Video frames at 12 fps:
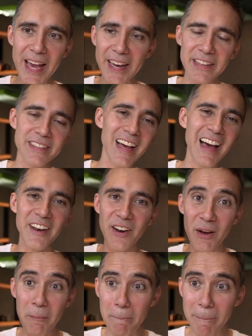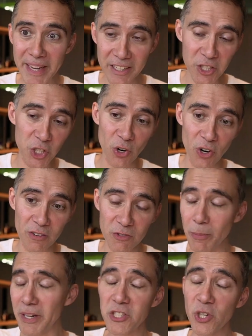edit, and make sure
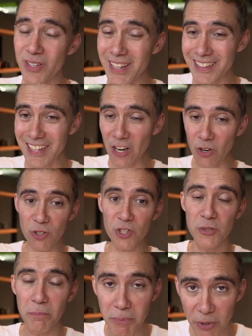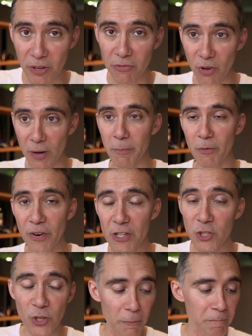that it looks beautiful and
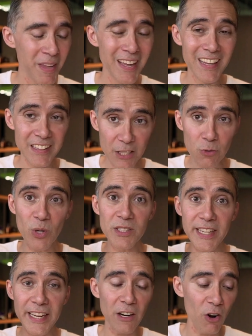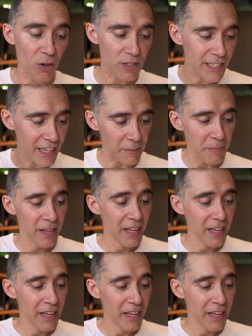professional. This will take a long time.